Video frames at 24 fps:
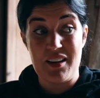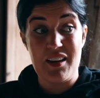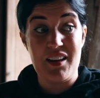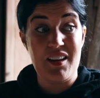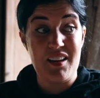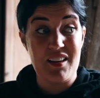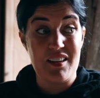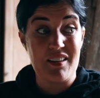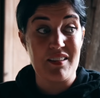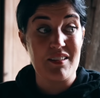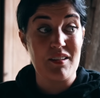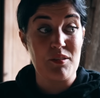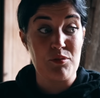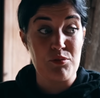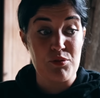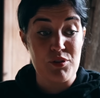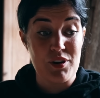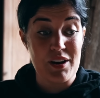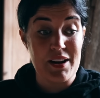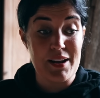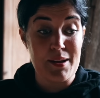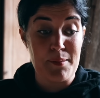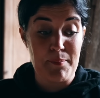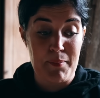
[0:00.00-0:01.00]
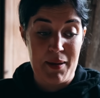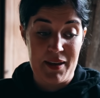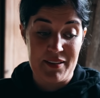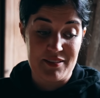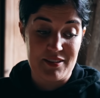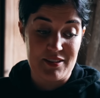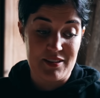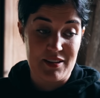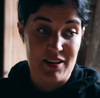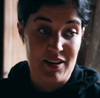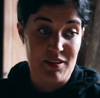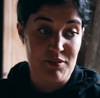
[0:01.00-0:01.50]
is really a mess
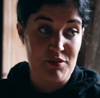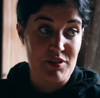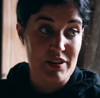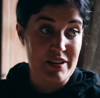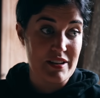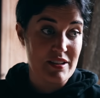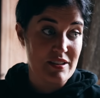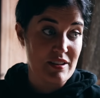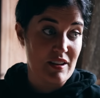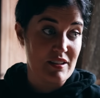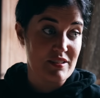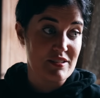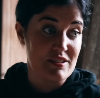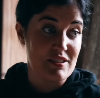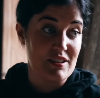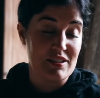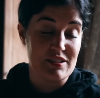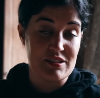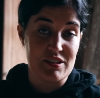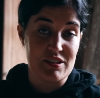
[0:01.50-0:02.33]
in here, really dusty and